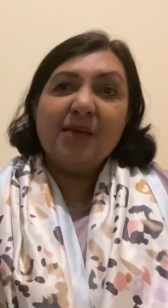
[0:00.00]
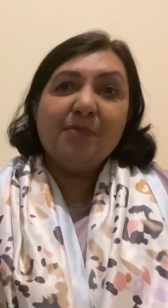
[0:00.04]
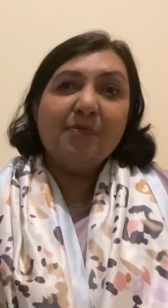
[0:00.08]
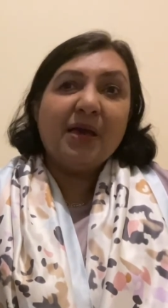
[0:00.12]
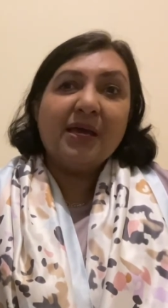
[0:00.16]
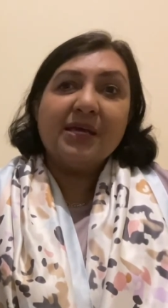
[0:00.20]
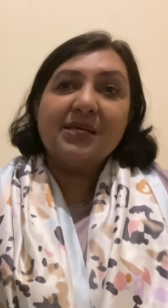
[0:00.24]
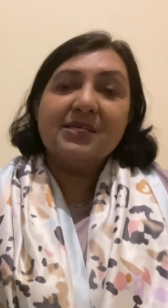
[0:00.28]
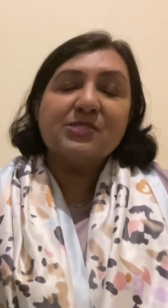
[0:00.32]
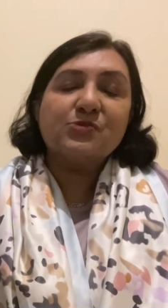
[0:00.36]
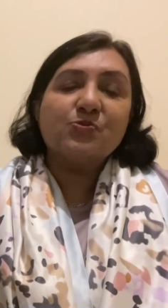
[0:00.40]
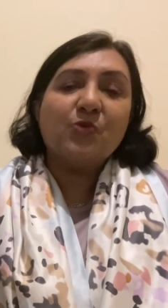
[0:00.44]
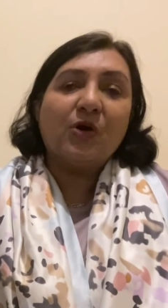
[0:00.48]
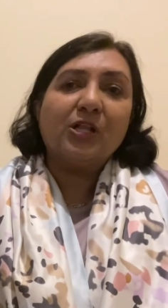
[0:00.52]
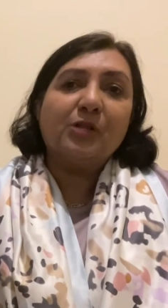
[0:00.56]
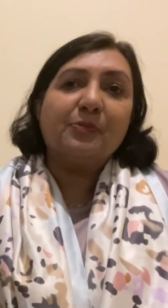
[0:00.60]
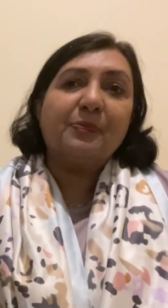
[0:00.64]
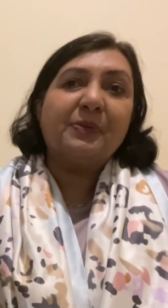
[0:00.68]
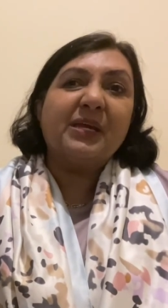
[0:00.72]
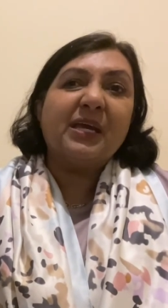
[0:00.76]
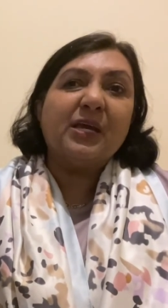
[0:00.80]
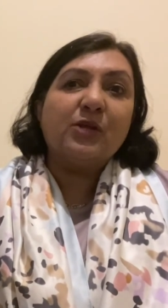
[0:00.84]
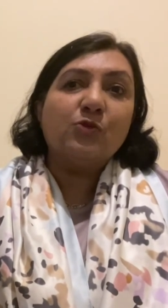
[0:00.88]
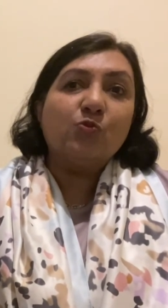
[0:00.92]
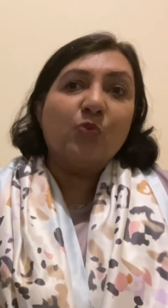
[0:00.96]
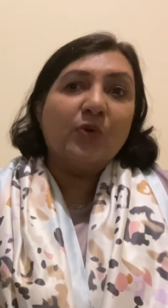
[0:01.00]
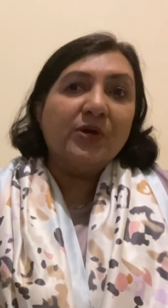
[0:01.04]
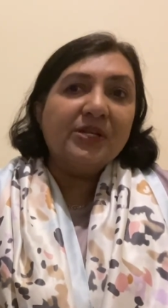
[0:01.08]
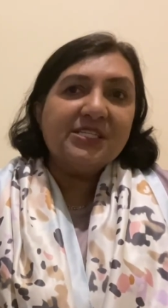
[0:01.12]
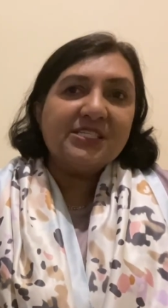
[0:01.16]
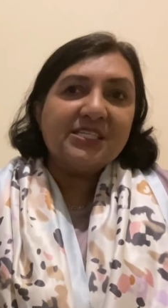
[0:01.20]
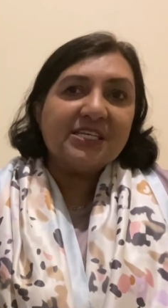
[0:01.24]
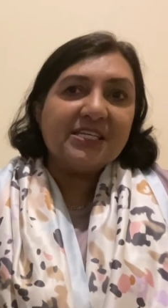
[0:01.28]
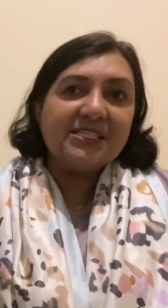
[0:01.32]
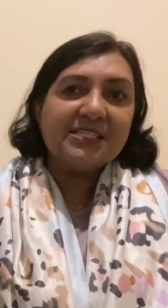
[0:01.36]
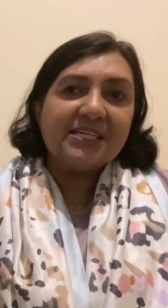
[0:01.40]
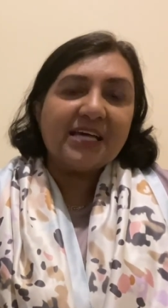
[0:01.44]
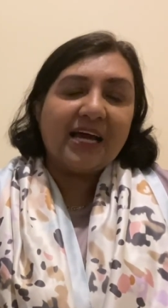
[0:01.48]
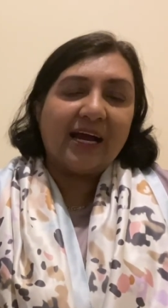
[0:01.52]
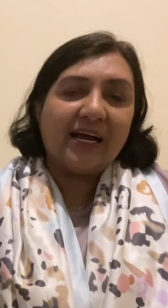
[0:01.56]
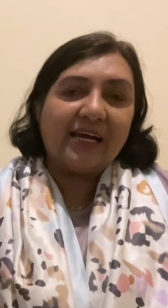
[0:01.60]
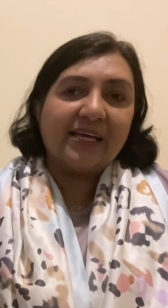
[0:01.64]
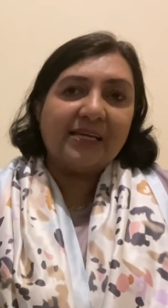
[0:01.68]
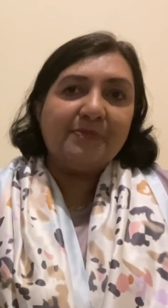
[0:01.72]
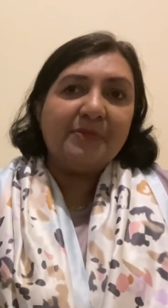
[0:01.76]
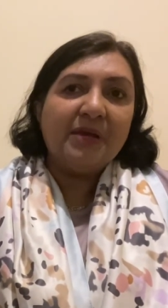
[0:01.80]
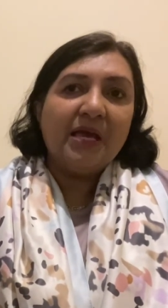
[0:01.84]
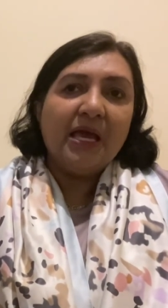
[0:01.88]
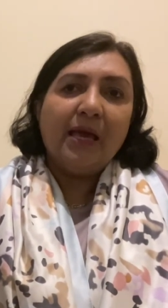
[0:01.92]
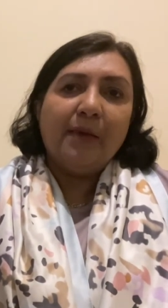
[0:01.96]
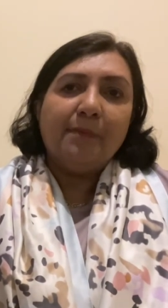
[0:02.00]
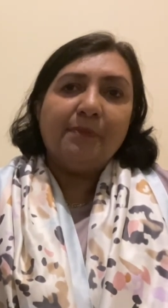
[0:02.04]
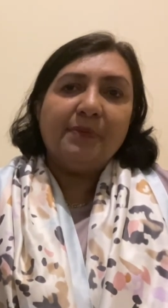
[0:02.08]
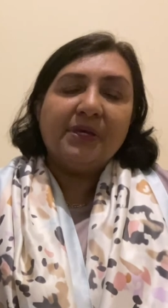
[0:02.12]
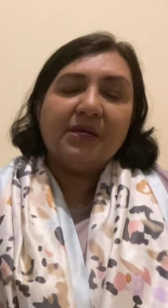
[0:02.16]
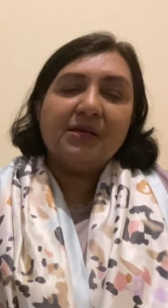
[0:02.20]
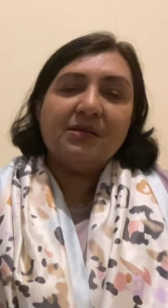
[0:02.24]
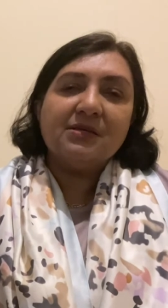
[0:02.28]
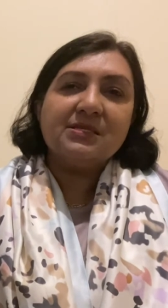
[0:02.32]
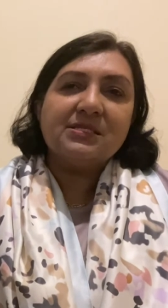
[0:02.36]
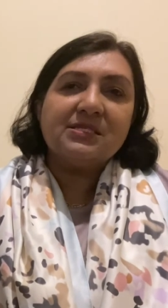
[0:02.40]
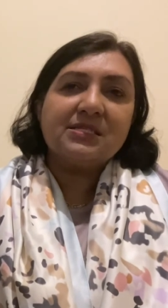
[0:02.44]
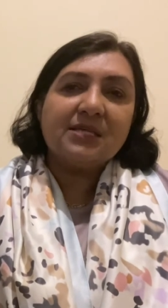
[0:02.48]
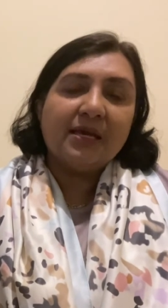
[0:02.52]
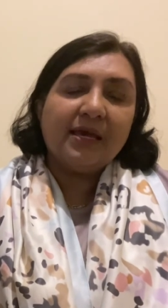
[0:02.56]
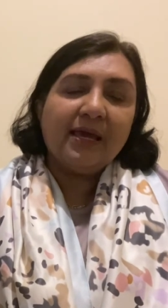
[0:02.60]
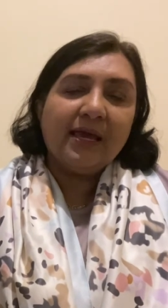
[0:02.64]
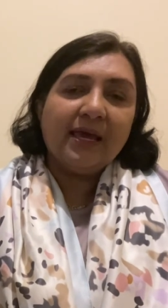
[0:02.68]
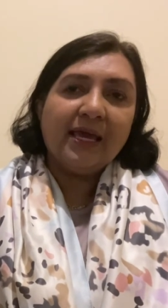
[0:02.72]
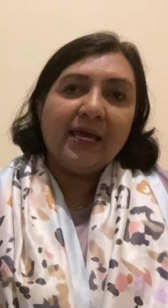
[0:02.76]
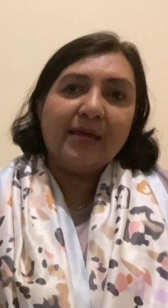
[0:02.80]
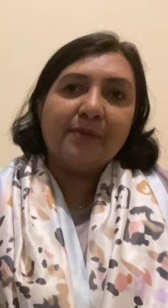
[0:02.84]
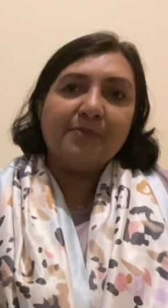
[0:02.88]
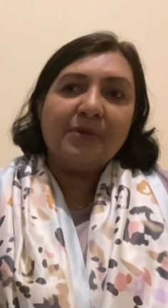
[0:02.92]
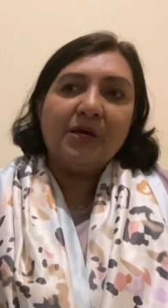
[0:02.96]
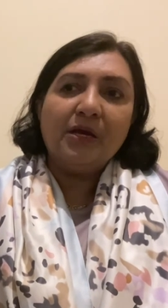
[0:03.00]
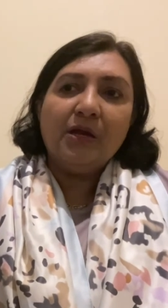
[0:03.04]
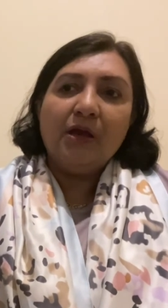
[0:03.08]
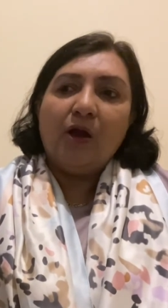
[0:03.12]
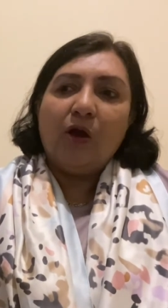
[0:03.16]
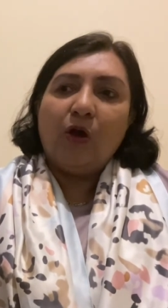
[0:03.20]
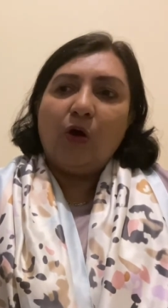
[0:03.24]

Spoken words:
may as well be in winter time, because to him,